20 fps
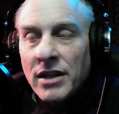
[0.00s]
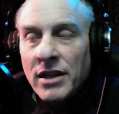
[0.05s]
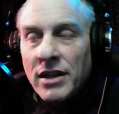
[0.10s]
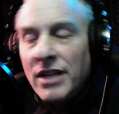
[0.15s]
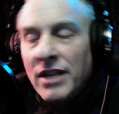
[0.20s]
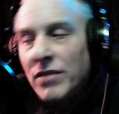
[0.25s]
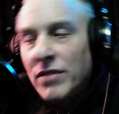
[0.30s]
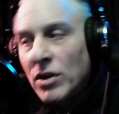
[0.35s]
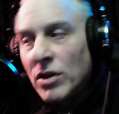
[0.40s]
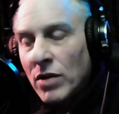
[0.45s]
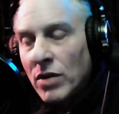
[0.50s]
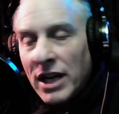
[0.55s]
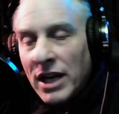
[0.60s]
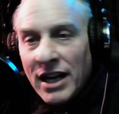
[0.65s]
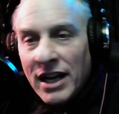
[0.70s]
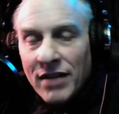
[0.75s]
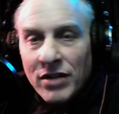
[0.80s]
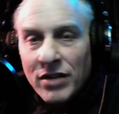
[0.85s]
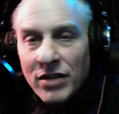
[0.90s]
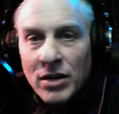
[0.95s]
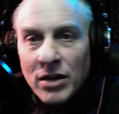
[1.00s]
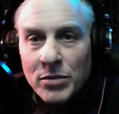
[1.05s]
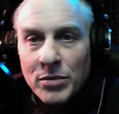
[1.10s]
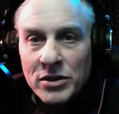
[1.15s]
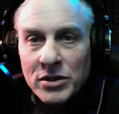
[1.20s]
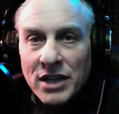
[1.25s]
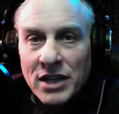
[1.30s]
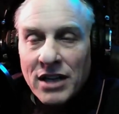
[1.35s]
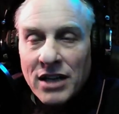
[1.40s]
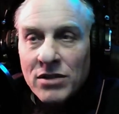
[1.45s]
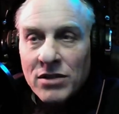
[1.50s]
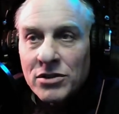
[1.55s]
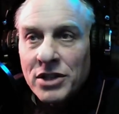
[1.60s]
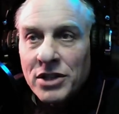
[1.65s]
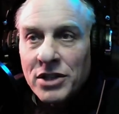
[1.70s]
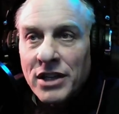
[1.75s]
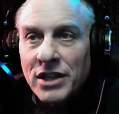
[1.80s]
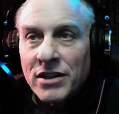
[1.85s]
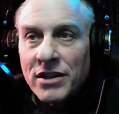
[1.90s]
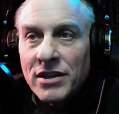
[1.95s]
even though I have a couple
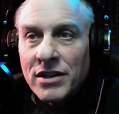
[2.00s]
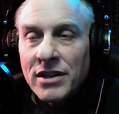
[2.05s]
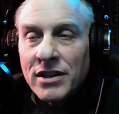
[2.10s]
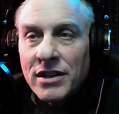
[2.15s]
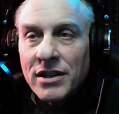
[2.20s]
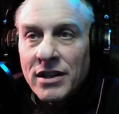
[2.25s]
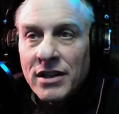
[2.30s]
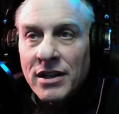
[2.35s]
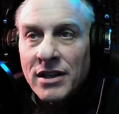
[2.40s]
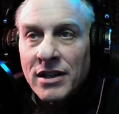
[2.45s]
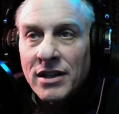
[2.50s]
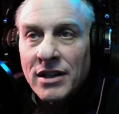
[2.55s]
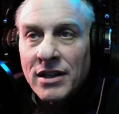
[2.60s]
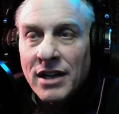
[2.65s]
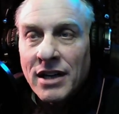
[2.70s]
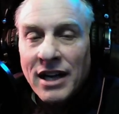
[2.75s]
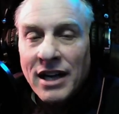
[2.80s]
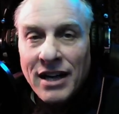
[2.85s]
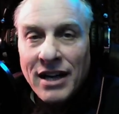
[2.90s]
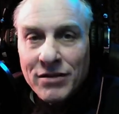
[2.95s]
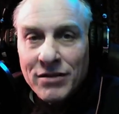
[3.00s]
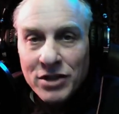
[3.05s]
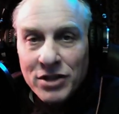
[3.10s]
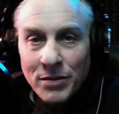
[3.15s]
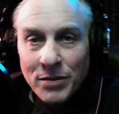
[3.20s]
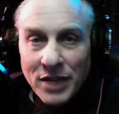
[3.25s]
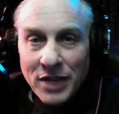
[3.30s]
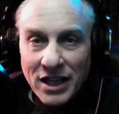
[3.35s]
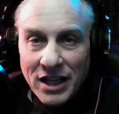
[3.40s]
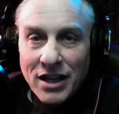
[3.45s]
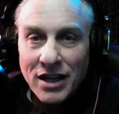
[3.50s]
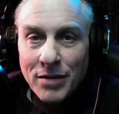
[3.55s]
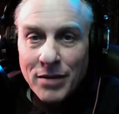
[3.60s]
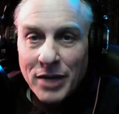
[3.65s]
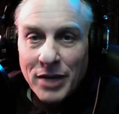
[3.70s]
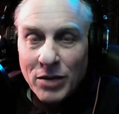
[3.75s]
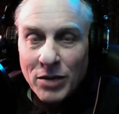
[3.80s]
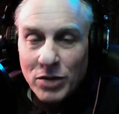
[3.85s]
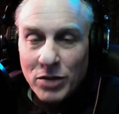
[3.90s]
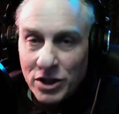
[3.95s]
dongles here, I have something
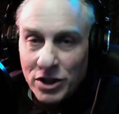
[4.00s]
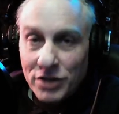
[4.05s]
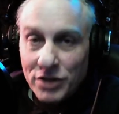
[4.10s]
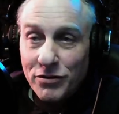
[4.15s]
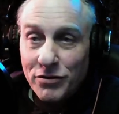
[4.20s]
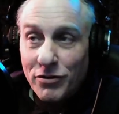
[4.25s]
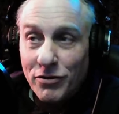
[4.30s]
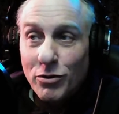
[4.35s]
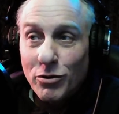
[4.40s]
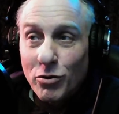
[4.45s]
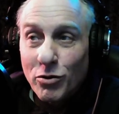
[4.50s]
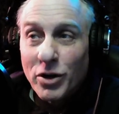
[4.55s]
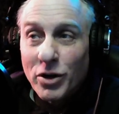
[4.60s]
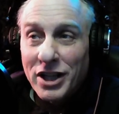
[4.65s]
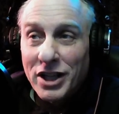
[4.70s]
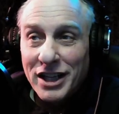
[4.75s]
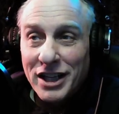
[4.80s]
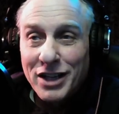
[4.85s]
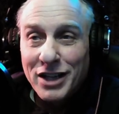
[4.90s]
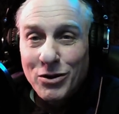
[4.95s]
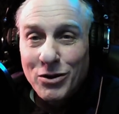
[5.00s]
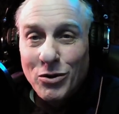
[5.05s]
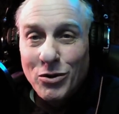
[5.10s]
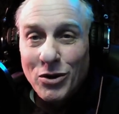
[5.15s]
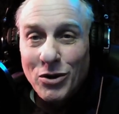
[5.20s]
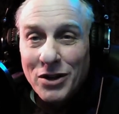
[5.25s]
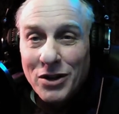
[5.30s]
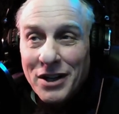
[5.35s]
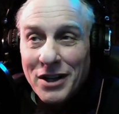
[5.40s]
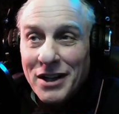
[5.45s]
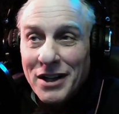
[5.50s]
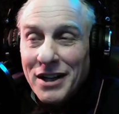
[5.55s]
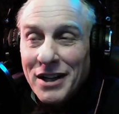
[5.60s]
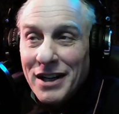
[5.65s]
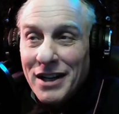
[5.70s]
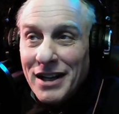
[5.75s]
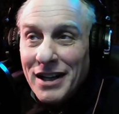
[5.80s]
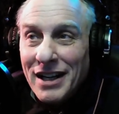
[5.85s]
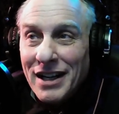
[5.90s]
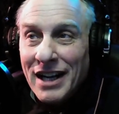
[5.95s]
coming which is really cool.
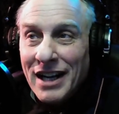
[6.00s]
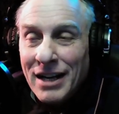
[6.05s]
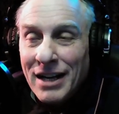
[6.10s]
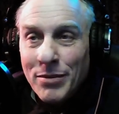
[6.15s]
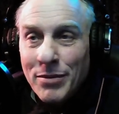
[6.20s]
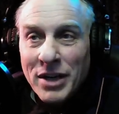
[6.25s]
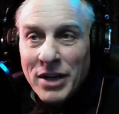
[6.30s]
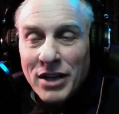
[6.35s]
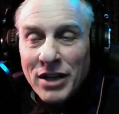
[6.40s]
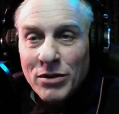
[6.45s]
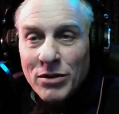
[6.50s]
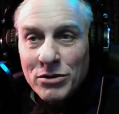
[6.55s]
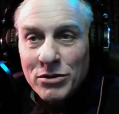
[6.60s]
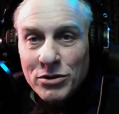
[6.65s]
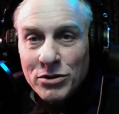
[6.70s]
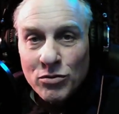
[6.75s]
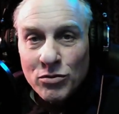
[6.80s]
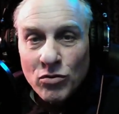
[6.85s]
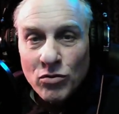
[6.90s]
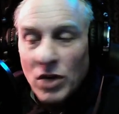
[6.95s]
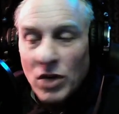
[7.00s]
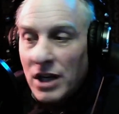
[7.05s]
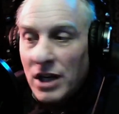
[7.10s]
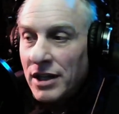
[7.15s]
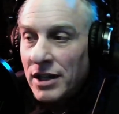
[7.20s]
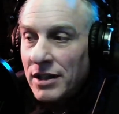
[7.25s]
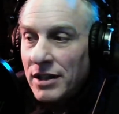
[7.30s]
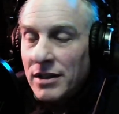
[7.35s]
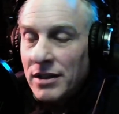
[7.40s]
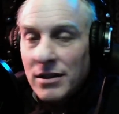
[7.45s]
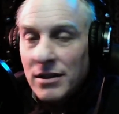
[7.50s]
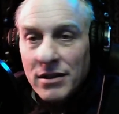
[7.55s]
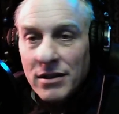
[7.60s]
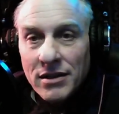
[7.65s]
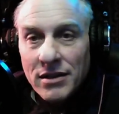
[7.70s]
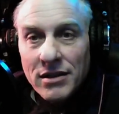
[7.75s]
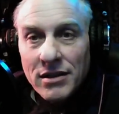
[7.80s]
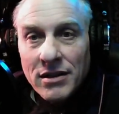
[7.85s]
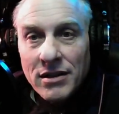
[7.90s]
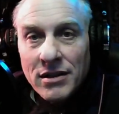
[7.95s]
Anybody who's run
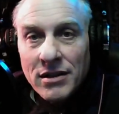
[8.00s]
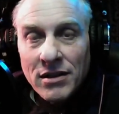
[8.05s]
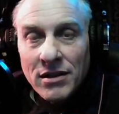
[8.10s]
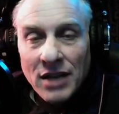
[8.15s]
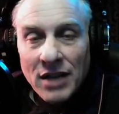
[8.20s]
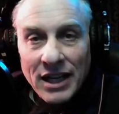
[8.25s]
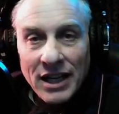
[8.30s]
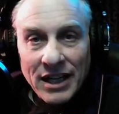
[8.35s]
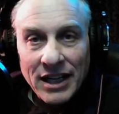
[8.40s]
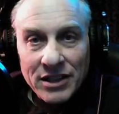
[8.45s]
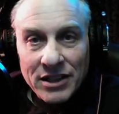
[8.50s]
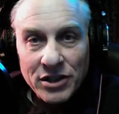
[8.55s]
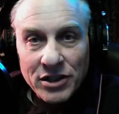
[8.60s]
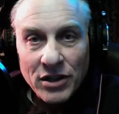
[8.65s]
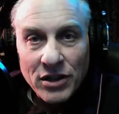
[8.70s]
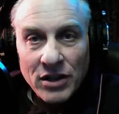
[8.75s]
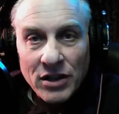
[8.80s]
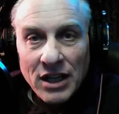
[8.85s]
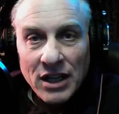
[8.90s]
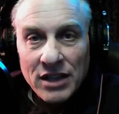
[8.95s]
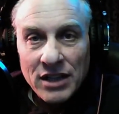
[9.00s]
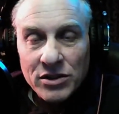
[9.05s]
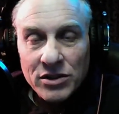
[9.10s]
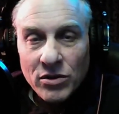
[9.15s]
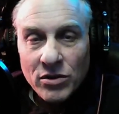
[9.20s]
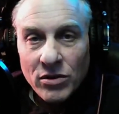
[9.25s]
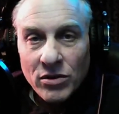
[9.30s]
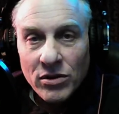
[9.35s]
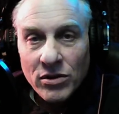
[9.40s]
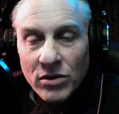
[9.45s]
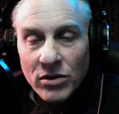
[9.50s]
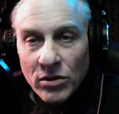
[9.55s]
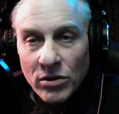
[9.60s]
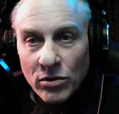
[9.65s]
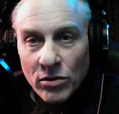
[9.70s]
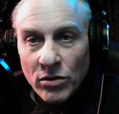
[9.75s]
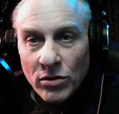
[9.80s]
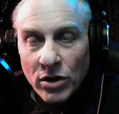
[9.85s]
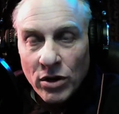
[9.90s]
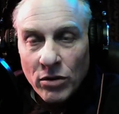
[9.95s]
like SDR console
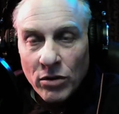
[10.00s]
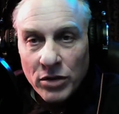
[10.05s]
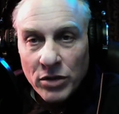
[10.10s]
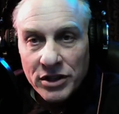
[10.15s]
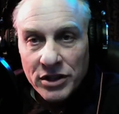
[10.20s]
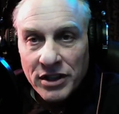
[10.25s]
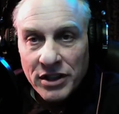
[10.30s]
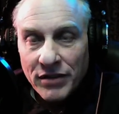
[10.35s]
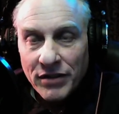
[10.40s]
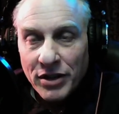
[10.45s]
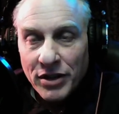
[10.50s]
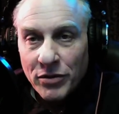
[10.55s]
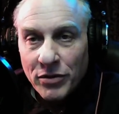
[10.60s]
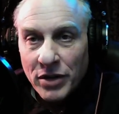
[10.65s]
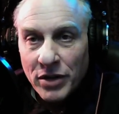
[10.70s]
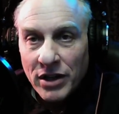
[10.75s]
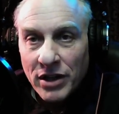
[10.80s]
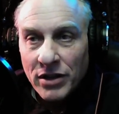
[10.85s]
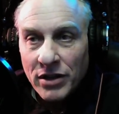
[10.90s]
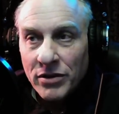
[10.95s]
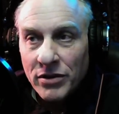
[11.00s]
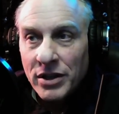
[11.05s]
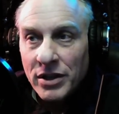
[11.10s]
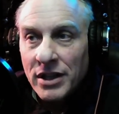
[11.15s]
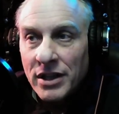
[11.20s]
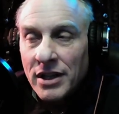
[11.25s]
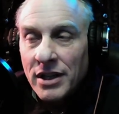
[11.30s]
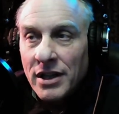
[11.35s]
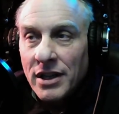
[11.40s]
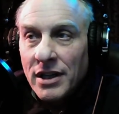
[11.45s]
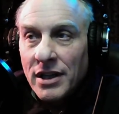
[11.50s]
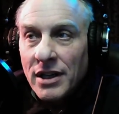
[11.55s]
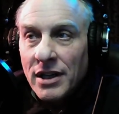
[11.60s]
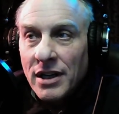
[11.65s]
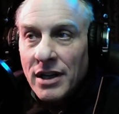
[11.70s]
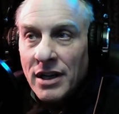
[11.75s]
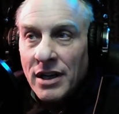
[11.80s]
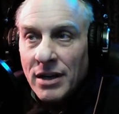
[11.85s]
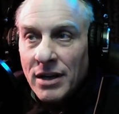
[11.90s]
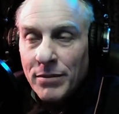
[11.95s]
or Uno with a 7300,
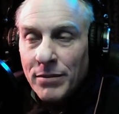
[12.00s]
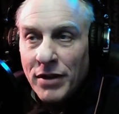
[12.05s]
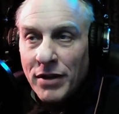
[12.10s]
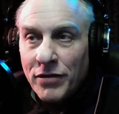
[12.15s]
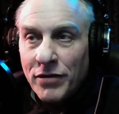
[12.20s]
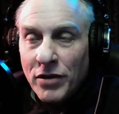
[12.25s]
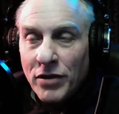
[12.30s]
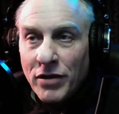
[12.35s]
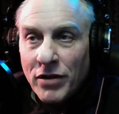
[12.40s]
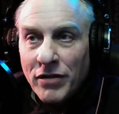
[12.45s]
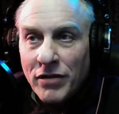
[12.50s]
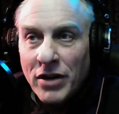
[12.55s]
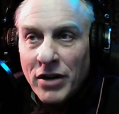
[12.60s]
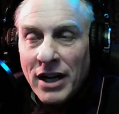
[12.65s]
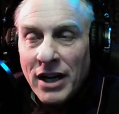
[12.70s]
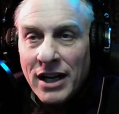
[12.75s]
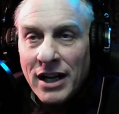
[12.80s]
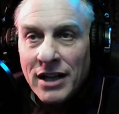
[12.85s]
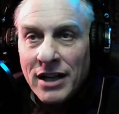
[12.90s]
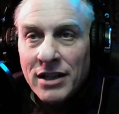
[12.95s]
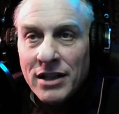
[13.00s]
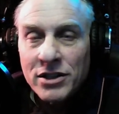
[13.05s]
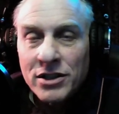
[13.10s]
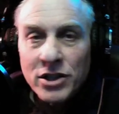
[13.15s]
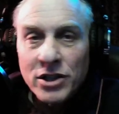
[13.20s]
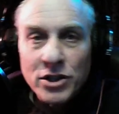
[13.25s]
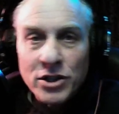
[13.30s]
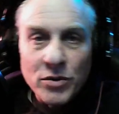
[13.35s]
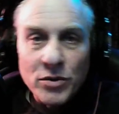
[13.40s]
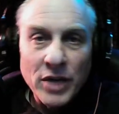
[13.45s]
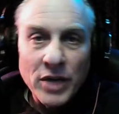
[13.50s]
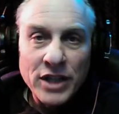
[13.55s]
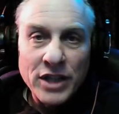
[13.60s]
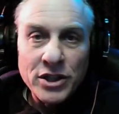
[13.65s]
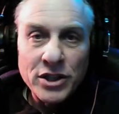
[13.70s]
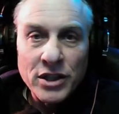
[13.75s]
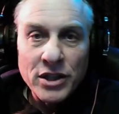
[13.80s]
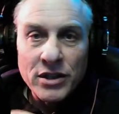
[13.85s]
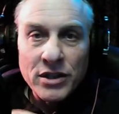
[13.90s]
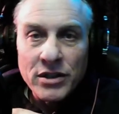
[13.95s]
if you've ever had a
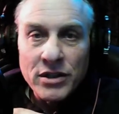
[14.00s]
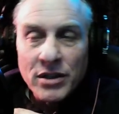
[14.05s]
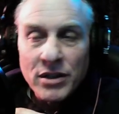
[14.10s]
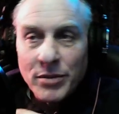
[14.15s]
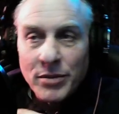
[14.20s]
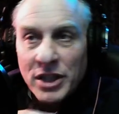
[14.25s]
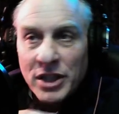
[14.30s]
situation, let